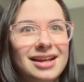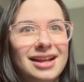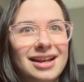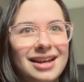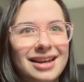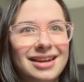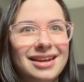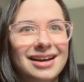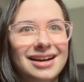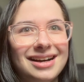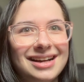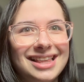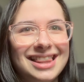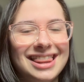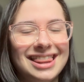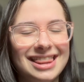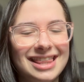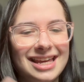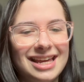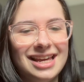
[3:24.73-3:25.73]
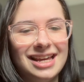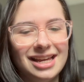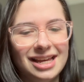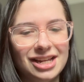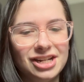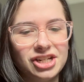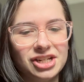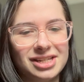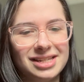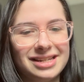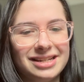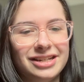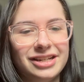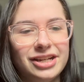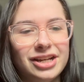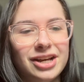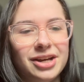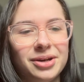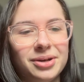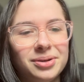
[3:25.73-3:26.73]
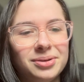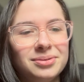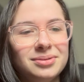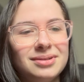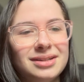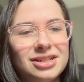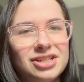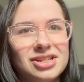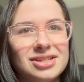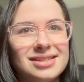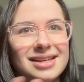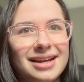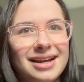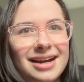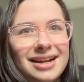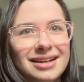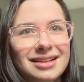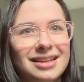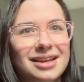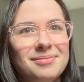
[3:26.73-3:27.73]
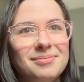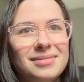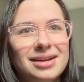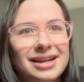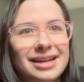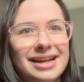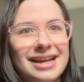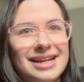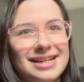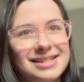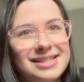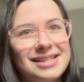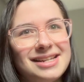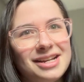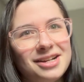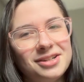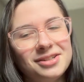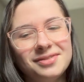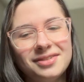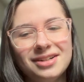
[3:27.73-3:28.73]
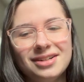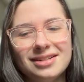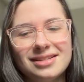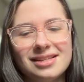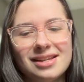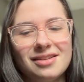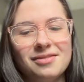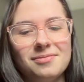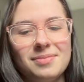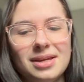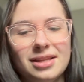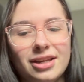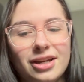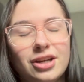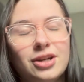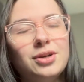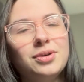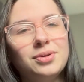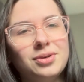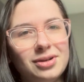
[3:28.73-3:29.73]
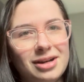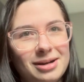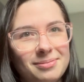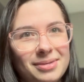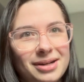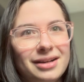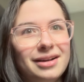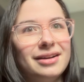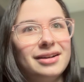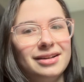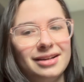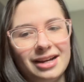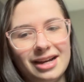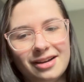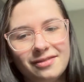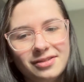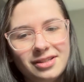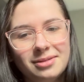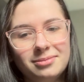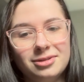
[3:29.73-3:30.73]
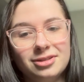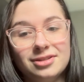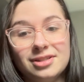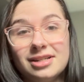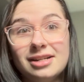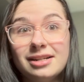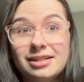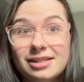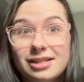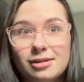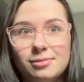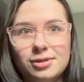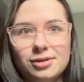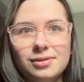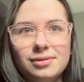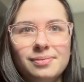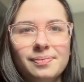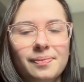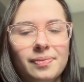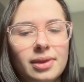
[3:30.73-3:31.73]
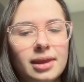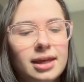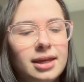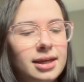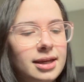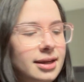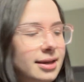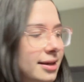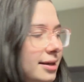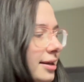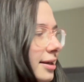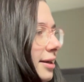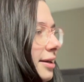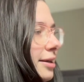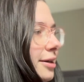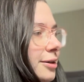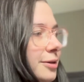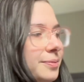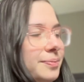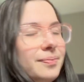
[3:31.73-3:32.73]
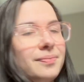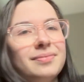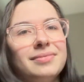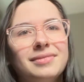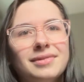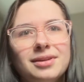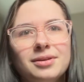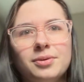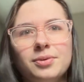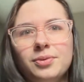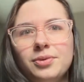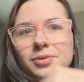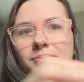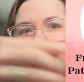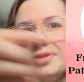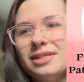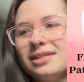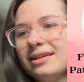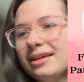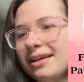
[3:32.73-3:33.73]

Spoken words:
not think and just go and just like kind of let my hands take over instead of being like, oh crap, I got a half double, it's not double, you know. Whoops.